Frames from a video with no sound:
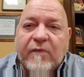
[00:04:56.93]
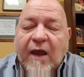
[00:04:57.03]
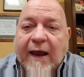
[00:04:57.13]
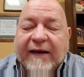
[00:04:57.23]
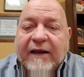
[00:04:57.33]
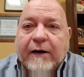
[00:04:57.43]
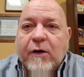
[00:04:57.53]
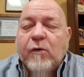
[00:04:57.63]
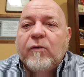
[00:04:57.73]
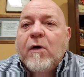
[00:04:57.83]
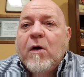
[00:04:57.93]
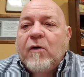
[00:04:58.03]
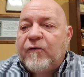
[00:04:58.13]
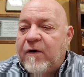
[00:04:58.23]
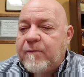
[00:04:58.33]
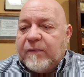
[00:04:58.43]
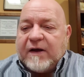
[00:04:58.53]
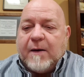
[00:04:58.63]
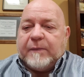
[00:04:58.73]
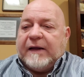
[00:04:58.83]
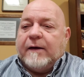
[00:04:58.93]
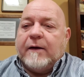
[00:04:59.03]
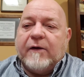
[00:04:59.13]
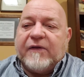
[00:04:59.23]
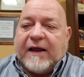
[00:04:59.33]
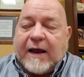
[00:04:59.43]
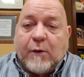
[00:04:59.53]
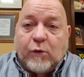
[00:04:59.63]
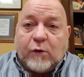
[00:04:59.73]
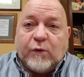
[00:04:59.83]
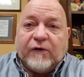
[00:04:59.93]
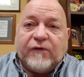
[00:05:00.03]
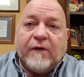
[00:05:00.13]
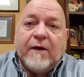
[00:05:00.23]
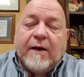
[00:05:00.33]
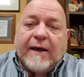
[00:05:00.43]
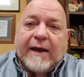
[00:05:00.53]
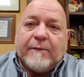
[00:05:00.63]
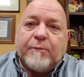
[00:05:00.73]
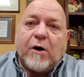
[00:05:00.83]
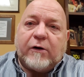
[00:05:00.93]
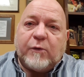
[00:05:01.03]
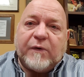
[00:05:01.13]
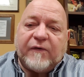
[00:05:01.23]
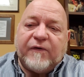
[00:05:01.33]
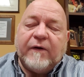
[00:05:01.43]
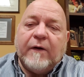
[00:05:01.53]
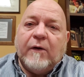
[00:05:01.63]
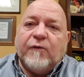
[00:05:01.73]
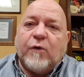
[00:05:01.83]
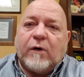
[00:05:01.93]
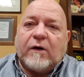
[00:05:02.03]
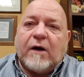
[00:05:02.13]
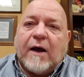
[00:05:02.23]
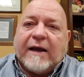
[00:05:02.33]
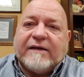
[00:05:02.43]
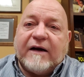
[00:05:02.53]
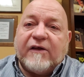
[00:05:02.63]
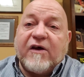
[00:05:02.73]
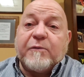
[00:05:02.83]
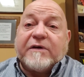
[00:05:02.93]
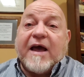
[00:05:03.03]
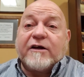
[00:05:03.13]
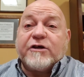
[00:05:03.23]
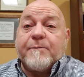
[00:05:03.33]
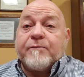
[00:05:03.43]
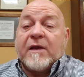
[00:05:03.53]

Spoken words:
I got a note from the company that I work with and partner with for identity theft protection